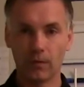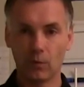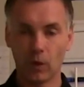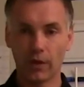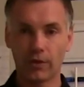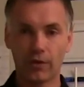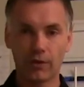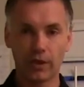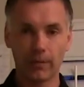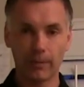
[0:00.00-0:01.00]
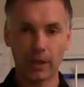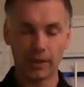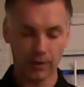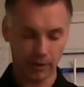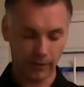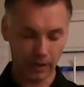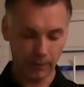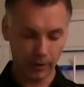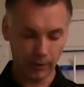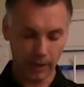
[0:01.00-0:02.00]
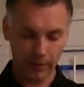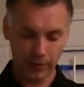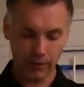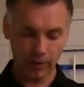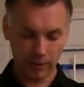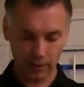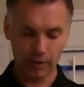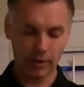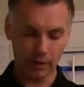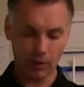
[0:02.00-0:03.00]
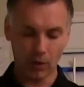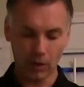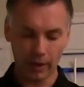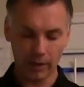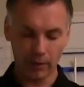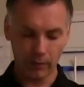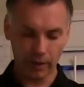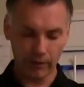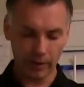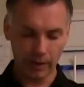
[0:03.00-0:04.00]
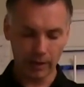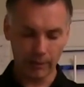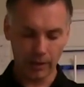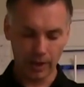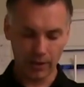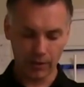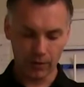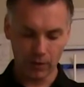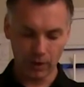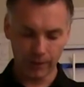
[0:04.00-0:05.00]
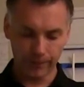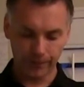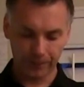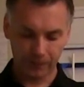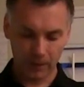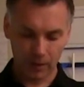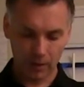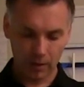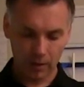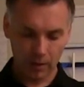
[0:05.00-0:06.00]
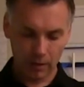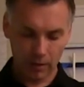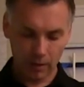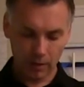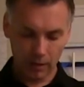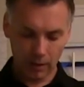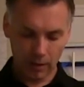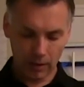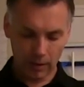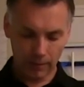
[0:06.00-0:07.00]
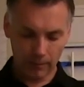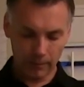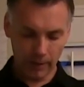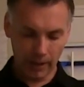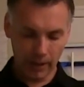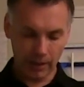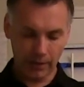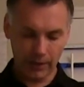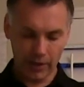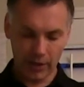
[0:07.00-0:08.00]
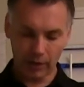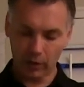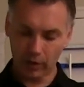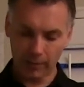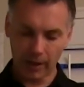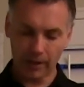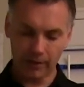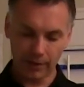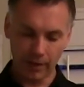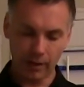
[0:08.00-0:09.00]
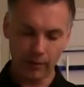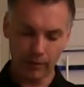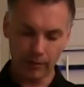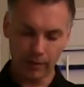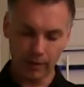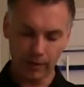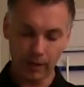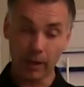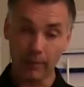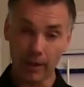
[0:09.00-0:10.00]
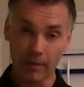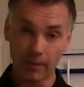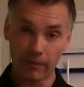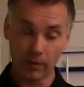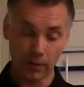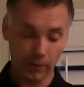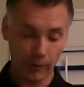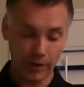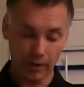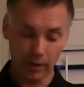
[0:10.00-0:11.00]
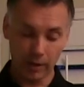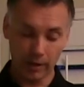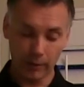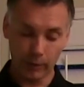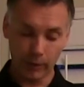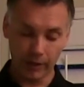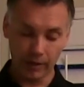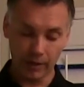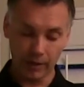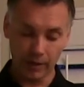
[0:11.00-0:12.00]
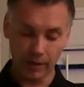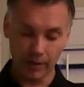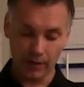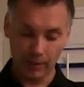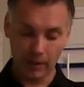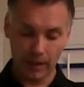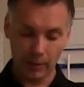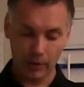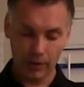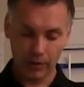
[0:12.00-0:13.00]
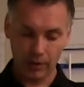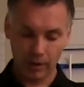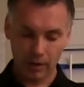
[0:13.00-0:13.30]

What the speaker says: what capabilities are available to drivers. It can call in whenever the applications call in. And then essentially I talked about the, like I mentioned before, originally they were written in assembly language